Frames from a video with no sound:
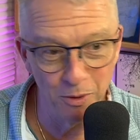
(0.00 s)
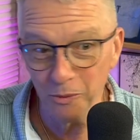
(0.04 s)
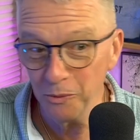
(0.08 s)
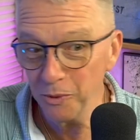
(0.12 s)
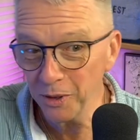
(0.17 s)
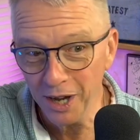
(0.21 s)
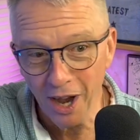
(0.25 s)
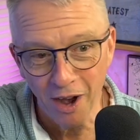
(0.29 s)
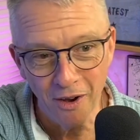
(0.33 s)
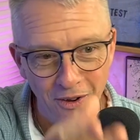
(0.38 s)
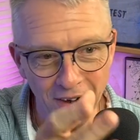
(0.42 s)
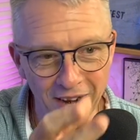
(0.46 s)
we're
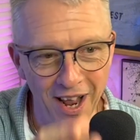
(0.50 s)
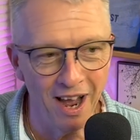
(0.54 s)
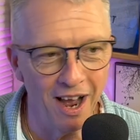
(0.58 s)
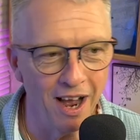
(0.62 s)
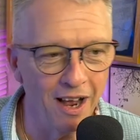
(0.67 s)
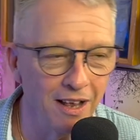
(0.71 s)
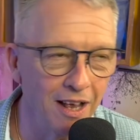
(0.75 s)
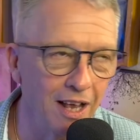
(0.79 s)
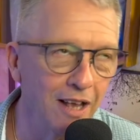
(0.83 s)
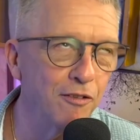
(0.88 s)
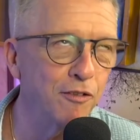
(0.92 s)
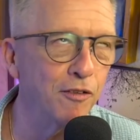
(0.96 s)
going
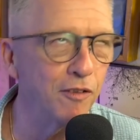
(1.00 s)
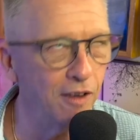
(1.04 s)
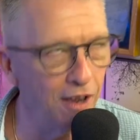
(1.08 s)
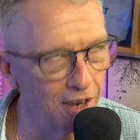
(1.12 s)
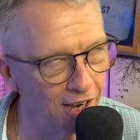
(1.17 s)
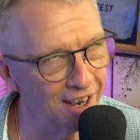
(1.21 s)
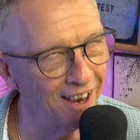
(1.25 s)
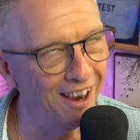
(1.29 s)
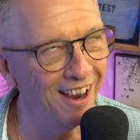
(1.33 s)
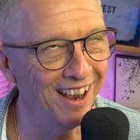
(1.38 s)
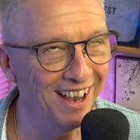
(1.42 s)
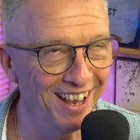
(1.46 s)
out.
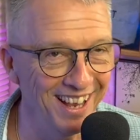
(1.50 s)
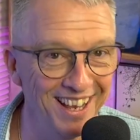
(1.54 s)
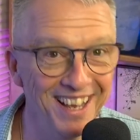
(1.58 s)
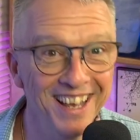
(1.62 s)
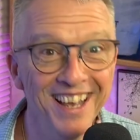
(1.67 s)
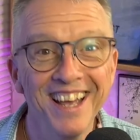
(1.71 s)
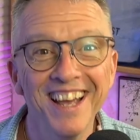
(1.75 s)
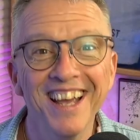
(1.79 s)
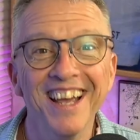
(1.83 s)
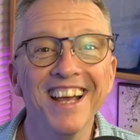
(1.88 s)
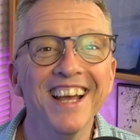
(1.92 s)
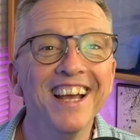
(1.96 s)
Right.
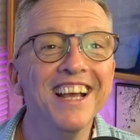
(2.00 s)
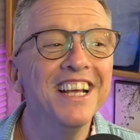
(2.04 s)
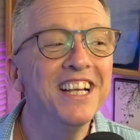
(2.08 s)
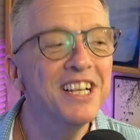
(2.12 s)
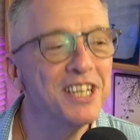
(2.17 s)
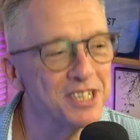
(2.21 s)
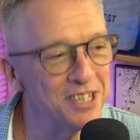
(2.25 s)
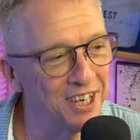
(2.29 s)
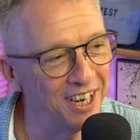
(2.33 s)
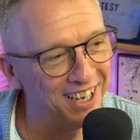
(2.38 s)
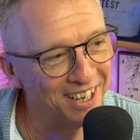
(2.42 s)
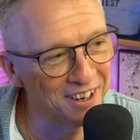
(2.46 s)

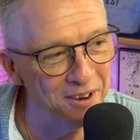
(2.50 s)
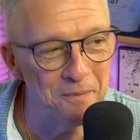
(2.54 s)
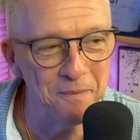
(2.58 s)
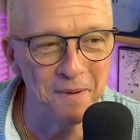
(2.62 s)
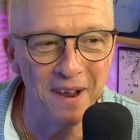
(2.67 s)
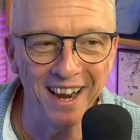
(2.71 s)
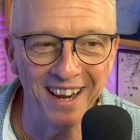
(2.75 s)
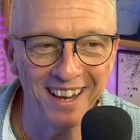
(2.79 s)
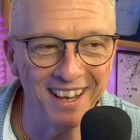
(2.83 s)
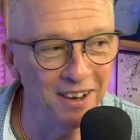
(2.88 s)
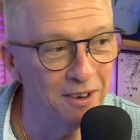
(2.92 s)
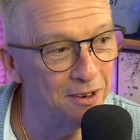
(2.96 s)
So I go
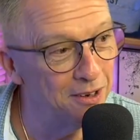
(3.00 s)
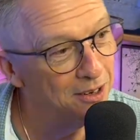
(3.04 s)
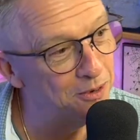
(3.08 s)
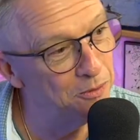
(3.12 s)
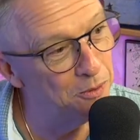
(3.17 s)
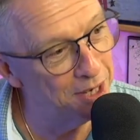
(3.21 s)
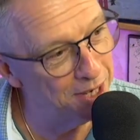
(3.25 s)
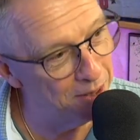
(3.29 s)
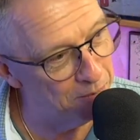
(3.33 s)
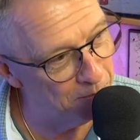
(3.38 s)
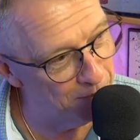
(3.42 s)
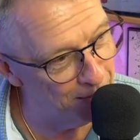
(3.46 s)
back in.
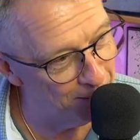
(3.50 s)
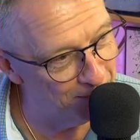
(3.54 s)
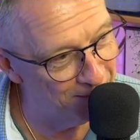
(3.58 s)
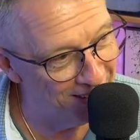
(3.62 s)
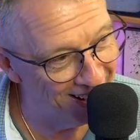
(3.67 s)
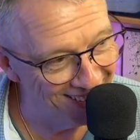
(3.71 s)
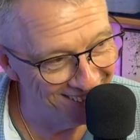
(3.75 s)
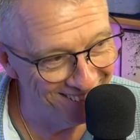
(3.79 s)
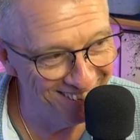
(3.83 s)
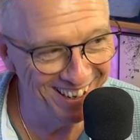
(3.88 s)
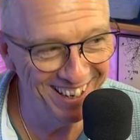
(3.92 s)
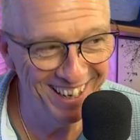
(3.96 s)
We can beep
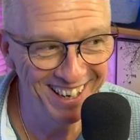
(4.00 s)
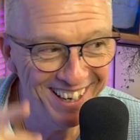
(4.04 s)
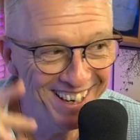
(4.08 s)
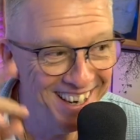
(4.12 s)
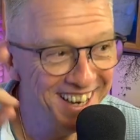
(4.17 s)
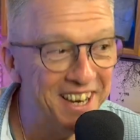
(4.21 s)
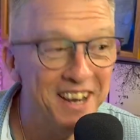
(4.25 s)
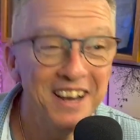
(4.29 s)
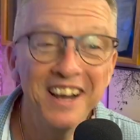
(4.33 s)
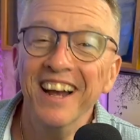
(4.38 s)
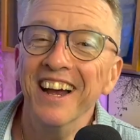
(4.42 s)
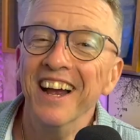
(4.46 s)
that, right?
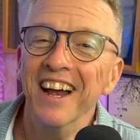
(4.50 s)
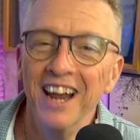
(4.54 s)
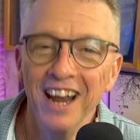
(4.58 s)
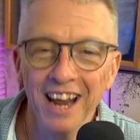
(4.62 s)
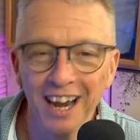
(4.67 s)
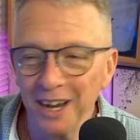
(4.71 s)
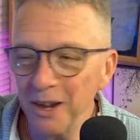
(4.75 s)
I